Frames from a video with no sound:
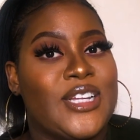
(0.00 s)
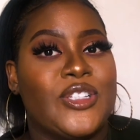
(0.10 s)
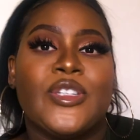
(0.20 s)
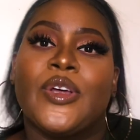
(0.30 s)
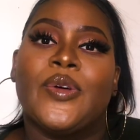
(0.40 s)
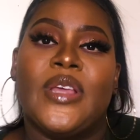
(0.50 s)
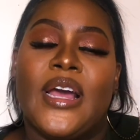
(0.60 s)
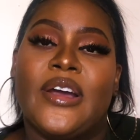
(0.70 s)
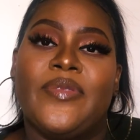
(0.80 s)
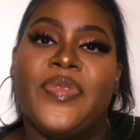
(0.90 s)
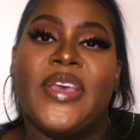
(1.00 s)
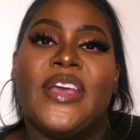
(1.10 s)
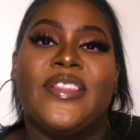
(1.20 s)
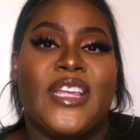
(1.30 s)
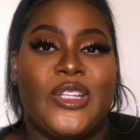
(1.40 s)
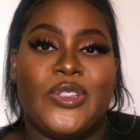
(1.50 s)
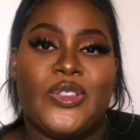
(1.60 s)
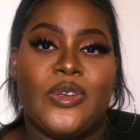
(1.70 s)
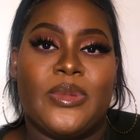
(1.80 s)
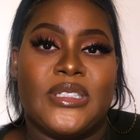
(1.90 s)
So yeah, thank you
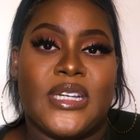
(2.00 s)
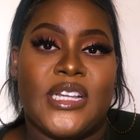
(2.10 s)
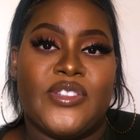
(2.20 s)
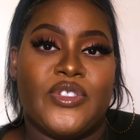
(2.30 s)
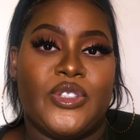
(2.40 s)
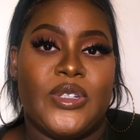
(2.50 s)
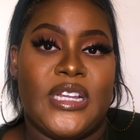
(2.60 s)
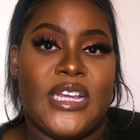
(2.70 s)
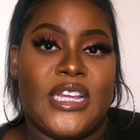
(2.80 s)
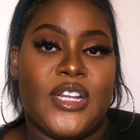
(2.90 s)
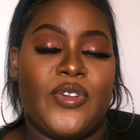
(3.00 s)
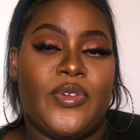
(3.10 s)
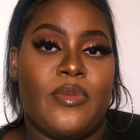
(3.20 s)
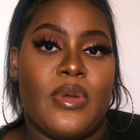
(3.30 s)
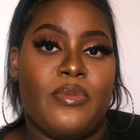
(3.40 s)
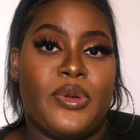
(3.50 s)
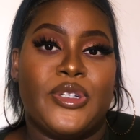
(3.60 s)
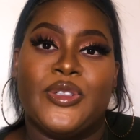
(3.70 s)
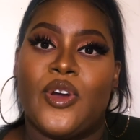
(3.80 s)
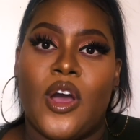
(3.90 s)
so much, guys, for tuning in. Remember
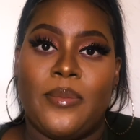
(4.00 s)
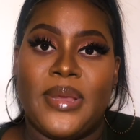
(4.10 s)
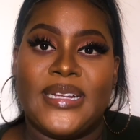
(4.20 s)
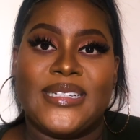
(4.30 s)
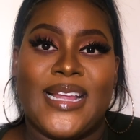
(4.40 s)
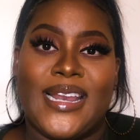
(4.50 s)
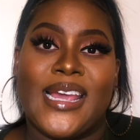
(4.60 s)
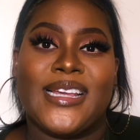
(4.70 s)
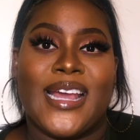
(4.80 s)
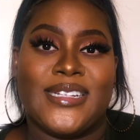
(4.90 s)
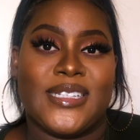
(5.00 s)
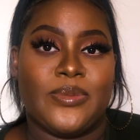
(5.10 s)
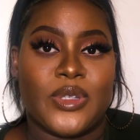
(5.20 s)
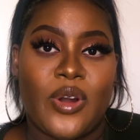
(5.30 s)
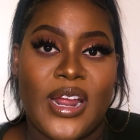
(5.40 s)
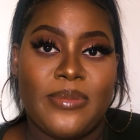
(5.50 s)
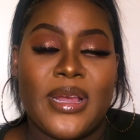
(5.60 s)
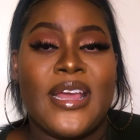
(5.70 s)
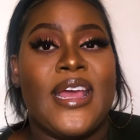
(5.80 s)
to comment, like, and subscribe.